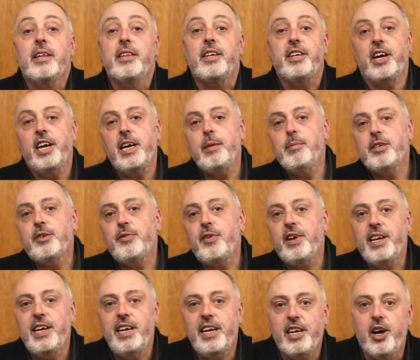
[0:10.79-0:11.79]
The time has
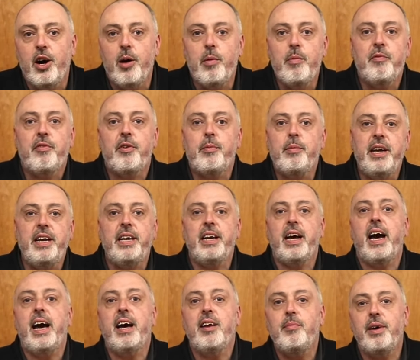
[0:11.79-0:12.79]
finally come for me
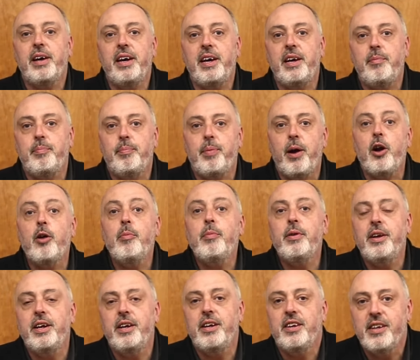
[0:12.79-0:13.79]
to add my
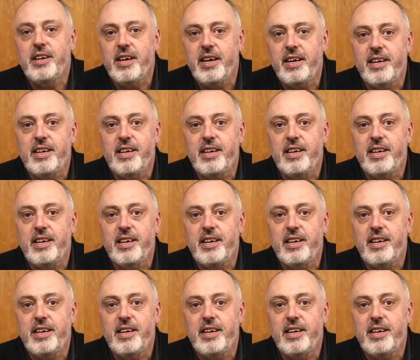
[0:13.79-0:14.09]
permanent